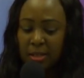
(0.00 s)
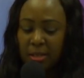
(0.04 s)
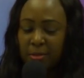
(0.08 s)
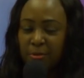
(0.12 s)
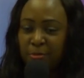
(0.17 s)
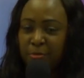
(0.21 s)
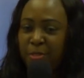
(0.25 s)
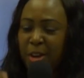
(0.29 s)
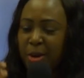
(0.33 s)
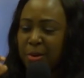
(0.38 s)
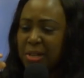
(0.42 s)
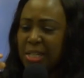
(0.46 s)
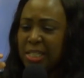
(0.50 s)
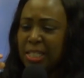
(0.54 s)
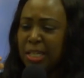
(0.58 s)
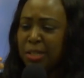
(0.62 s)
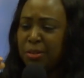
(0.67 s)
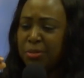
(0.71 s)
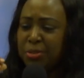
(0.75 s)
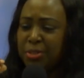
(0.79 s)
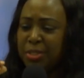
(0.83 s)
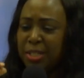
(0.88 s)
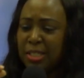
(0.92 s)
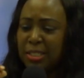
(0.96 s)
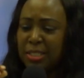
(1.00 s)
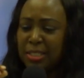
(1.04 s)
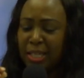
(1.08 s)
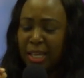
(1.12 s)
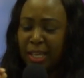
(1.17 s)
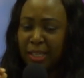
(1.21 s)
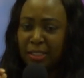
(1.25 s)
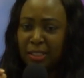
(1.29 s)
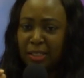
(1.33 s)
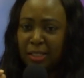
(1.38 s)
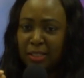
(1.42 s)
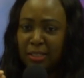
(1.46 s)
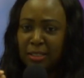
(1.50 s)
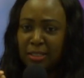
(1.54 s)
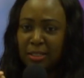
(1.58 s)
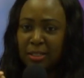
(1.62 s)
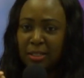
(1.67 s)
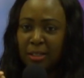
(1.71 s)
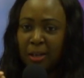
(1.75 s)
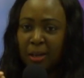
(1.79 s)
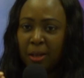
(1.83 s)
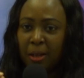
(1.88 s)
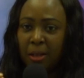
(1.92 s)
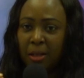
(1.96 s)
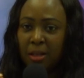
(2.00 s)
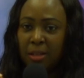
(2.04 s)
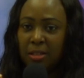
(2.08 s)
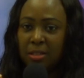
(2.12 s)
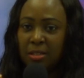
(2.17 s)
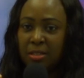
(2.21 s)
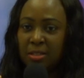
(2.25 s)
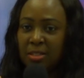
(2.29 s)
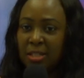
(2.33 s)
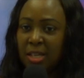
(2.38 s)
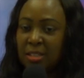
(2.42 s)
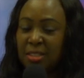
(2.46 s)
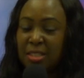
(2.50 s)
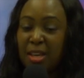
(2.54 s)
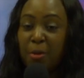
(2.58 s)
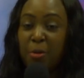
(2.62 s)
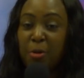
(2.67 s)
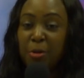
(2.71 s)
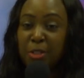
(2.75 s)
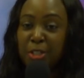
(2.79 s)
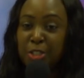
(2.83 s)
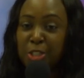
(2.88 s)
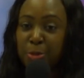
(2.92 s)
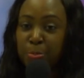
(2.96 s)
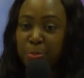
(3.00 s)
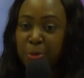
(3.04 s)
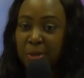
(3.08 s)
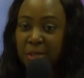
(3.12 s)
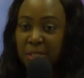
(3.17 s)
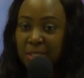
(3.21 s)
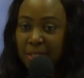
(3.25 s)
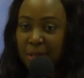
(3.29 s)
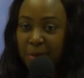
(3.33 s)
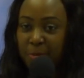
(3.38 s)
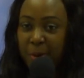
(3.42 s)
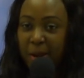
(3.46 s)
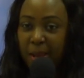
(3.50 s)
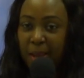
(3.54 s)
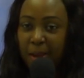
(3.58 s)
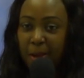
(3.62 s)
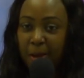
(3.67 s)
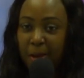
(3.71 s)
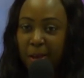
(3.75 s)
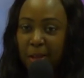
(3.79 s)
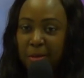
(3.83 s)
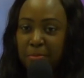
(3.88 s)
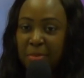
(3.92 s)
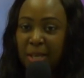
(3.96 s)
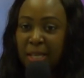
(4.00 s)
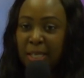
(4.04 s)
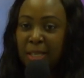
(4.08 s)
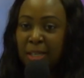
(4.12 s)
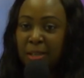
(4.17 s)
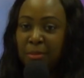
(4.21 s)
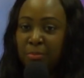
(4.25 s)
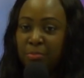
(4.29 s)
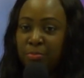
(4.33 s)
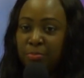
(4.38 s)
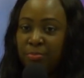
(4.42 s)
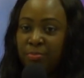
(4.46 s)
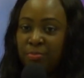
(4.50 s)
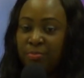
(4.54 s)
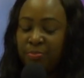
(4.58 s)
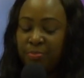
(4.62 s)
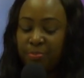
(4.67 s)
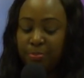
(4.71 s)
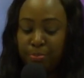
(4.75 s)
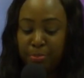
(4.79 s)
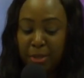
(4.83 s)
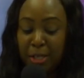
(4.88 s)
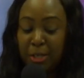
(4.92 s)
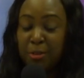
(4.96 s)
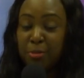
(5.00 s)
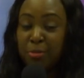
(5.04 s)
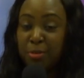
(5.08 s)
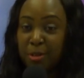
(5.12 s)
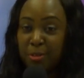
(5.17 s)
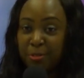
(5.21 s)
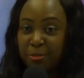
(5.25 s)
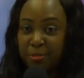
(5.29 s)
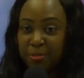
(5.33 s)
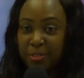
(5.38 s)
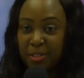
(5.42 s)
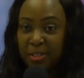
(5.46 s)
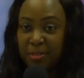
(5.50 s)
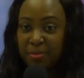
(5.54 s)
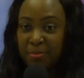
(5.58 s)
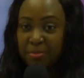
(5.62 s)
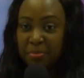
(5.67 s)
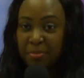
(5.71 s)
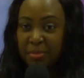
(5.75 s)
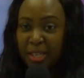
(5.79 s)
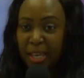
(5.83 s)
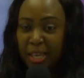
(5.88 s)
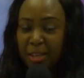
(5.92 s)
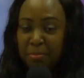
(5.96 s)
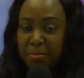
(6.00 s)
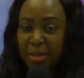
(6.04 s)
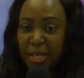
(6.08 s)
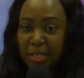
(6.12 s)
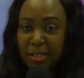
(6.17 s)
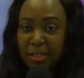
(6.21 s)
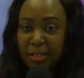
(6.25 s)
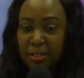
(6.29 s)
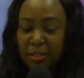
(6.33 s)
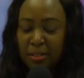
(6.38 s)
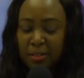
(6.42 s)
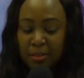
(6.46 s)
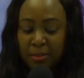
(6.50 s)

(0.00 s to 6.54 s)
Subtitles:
Very little things like this. Take the Holy Spirit away and make him be grieved. Amen?